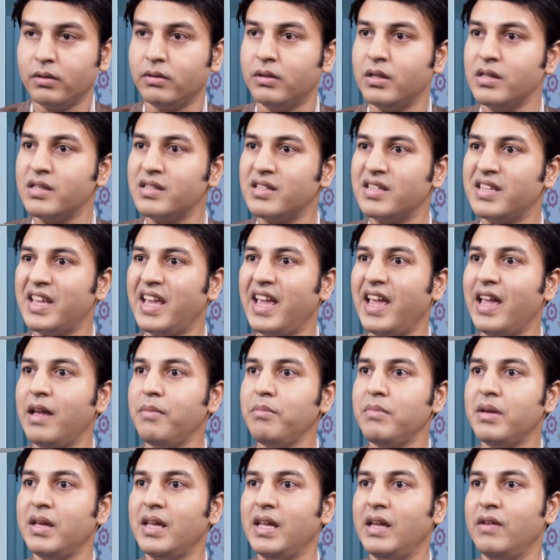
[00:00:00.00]
the
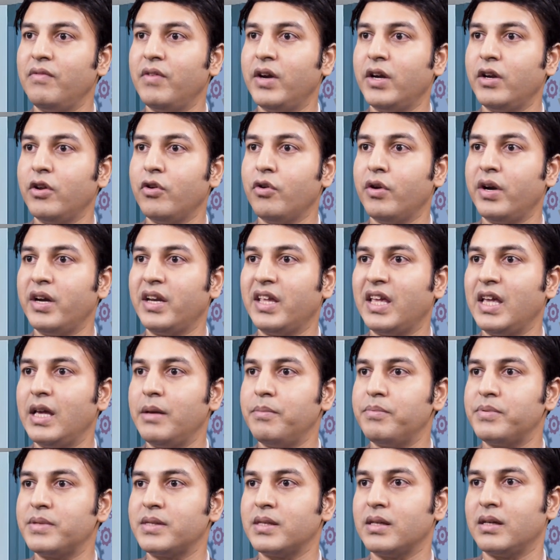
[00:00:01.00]
same event, you know, it
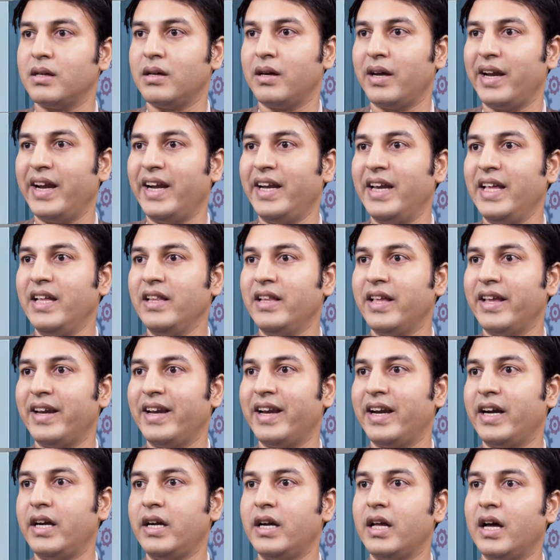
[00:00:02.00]
keeps uh, hitting their
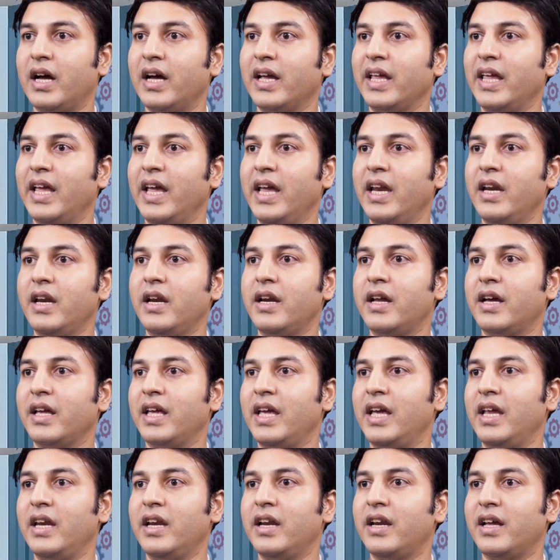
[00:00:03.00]
head again and
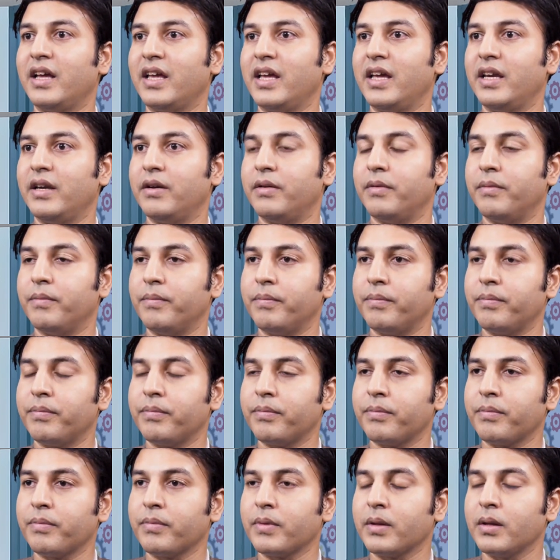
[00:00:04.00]
again and again.
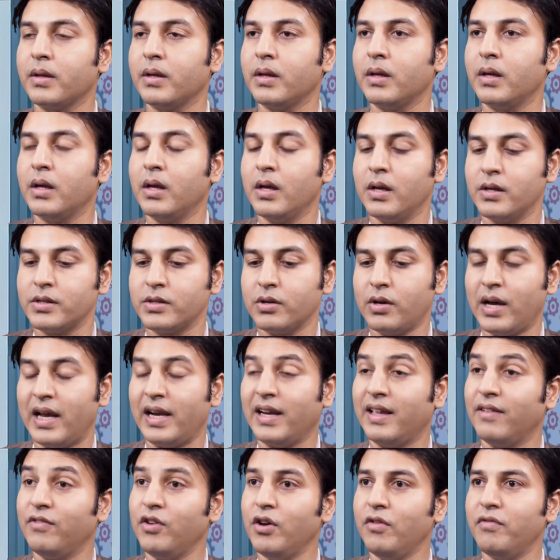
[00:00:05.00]
So
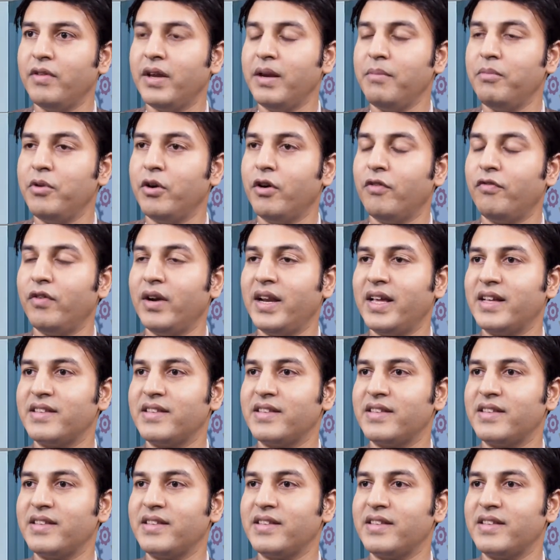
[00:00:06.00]
I'll give you a very beautiful